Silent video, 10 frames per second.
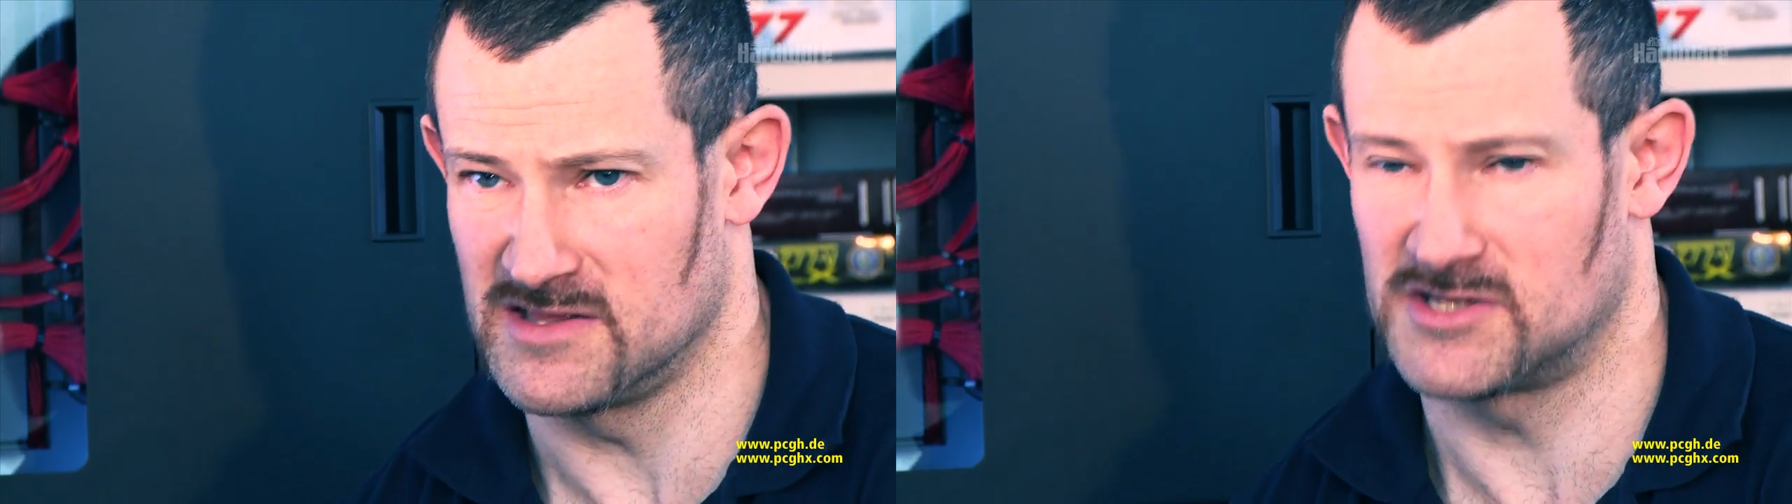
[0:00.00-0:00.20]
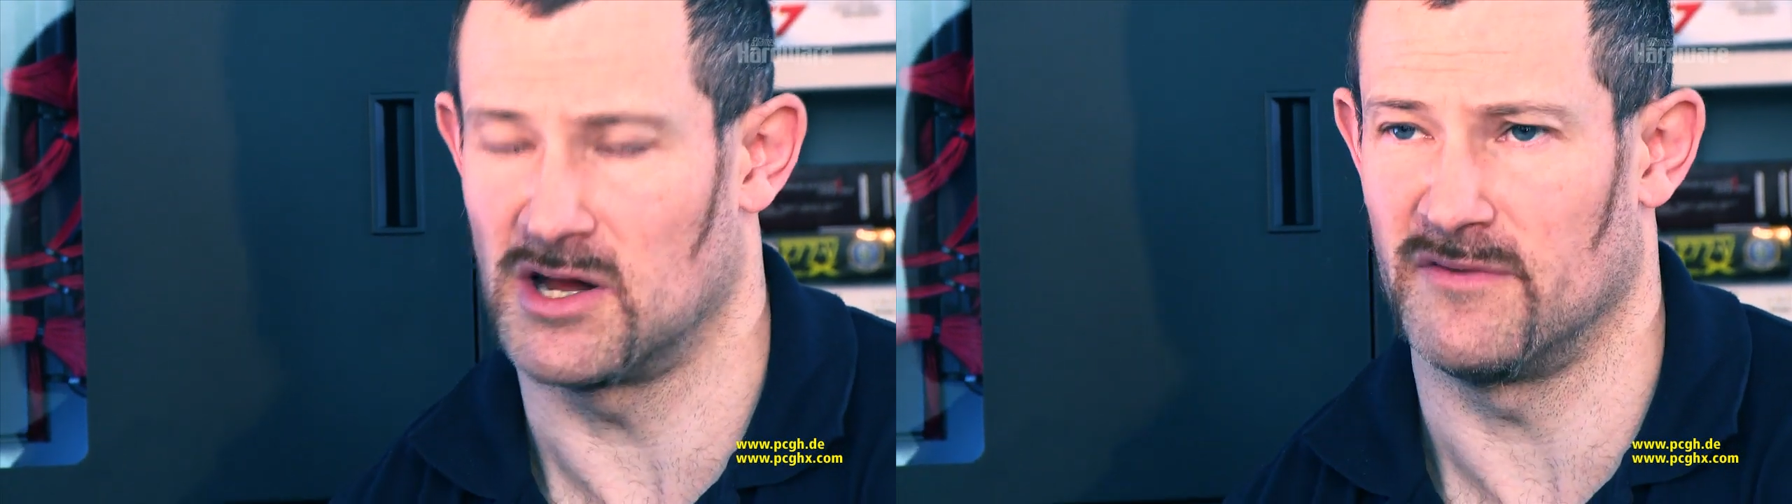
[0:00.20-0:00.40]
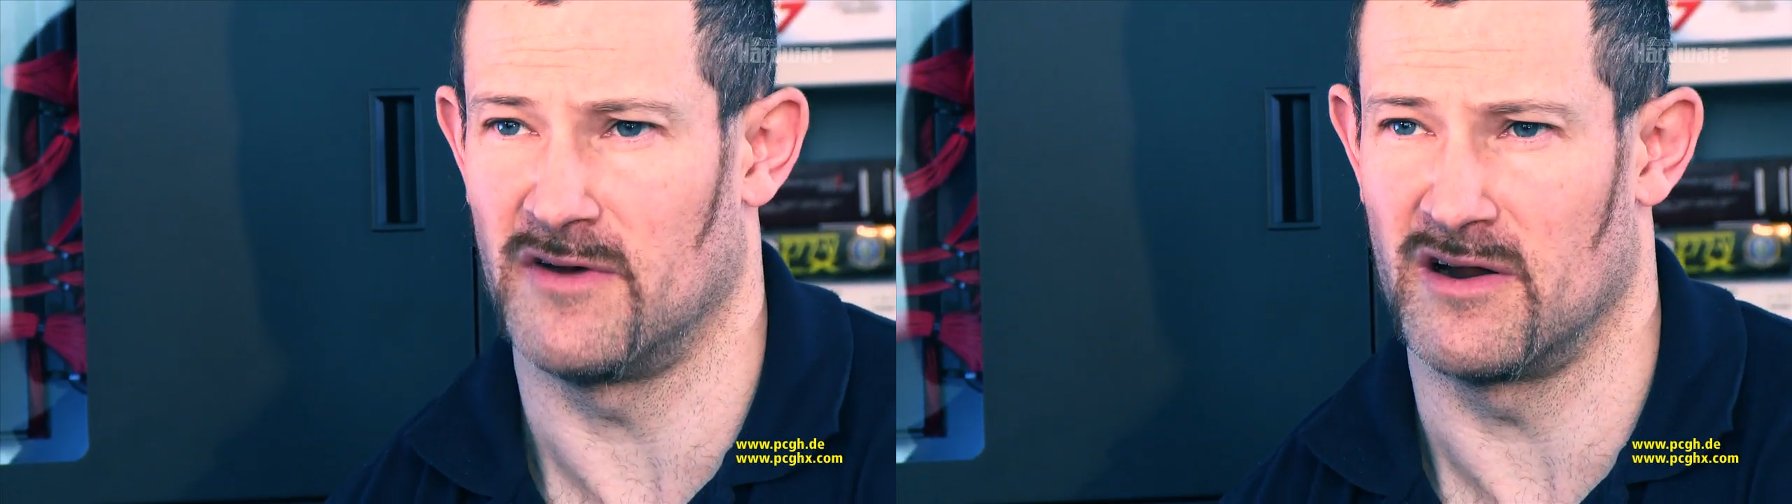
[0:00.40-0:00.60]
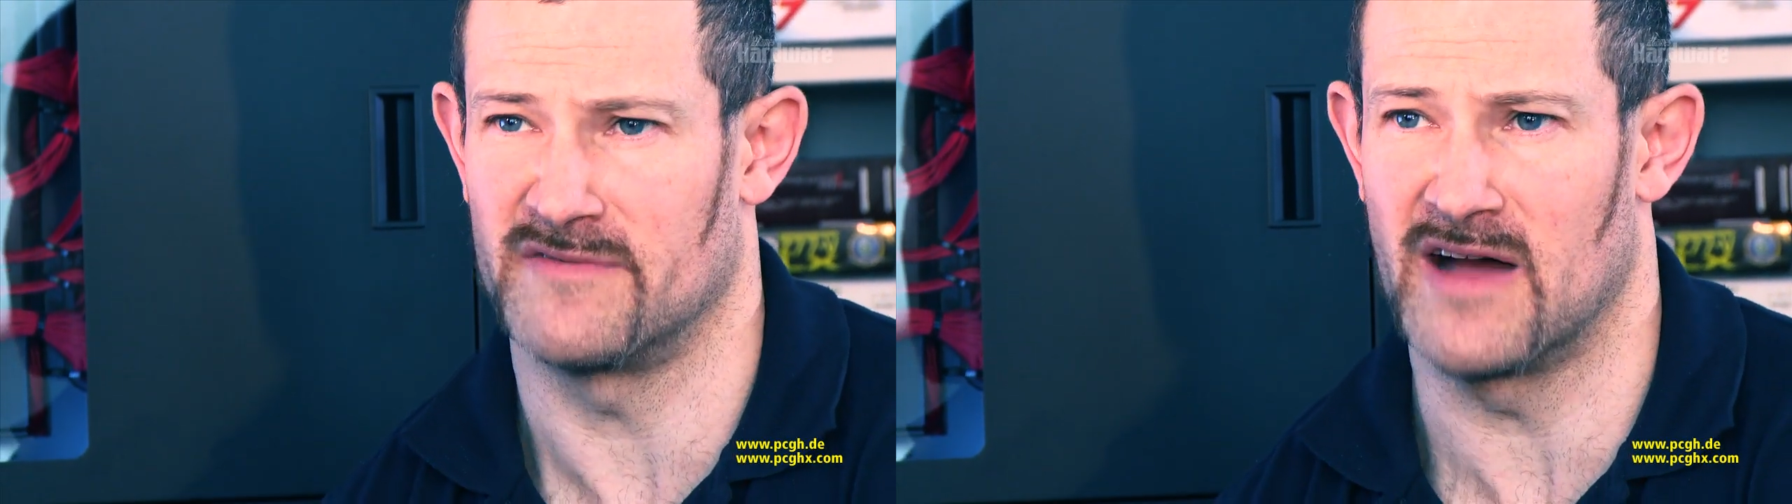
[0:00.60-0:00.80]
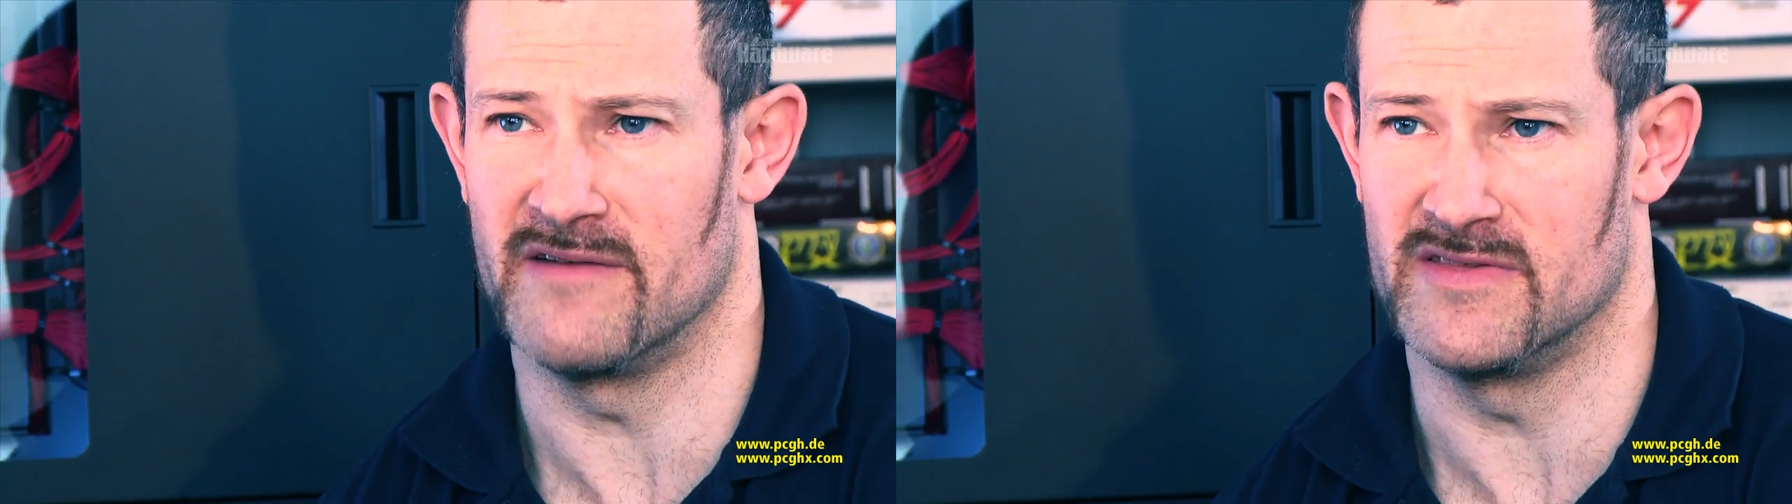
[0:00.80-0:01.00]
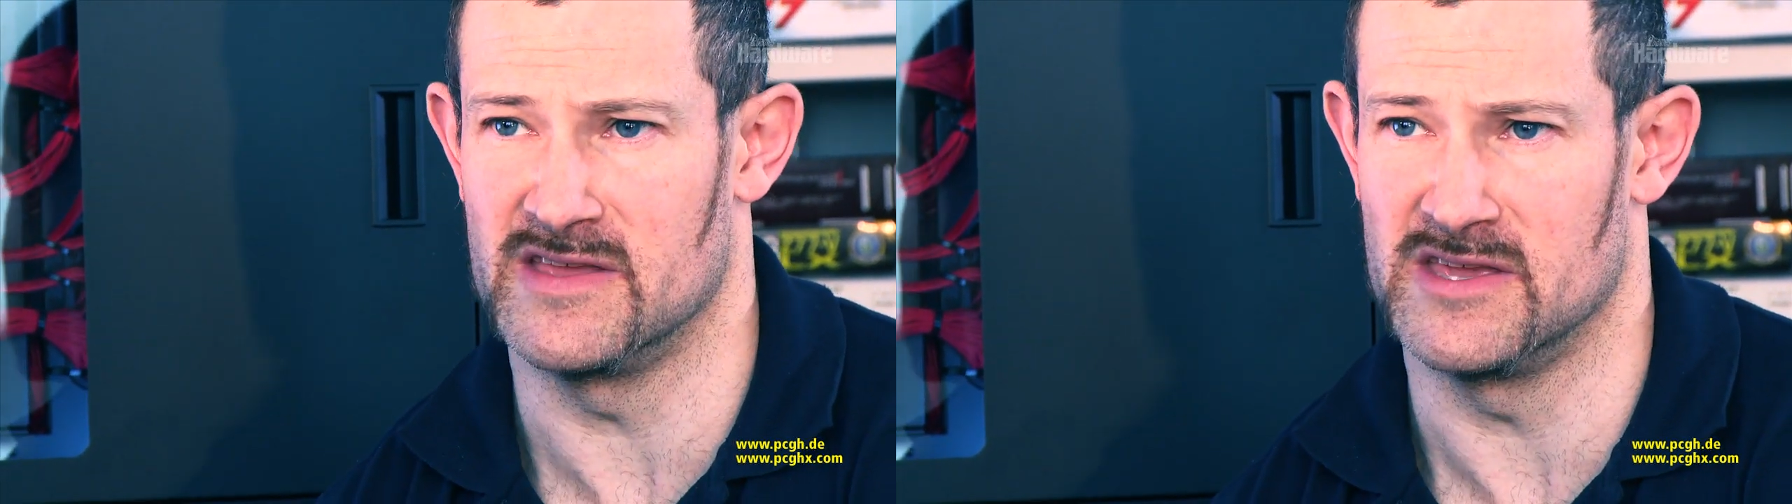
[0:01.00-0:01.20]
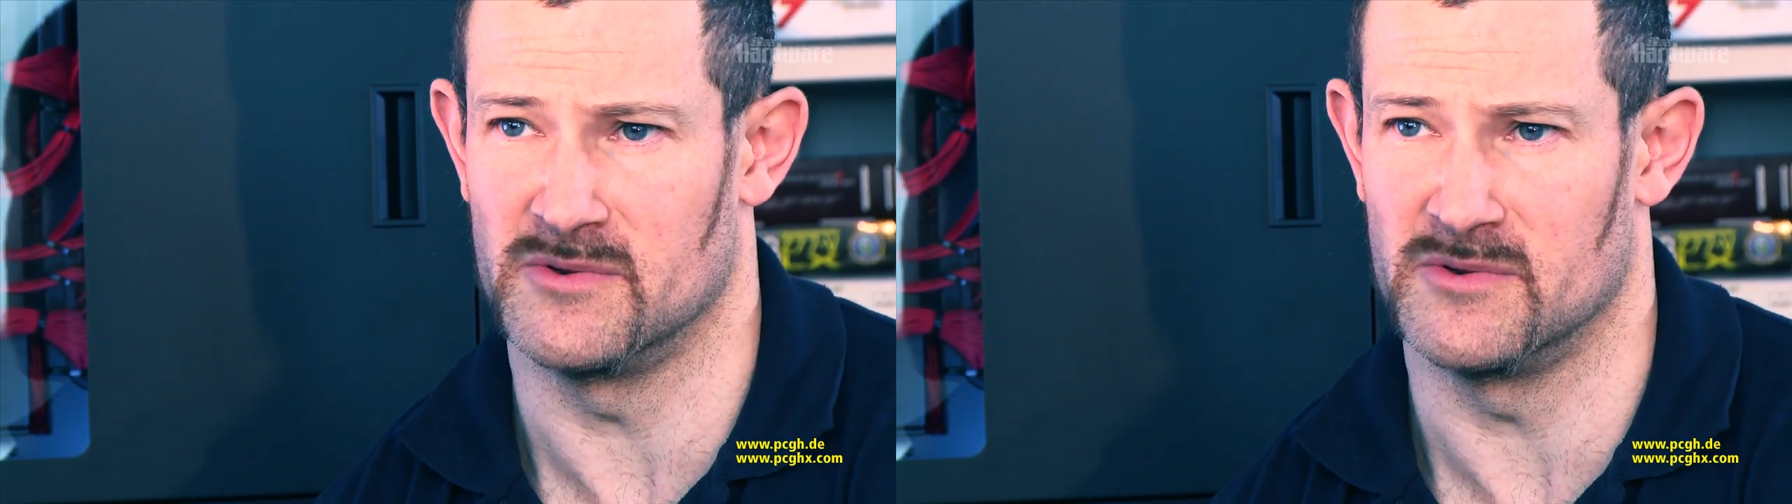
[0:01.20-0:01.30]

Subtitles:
in the top 4 or 5 in the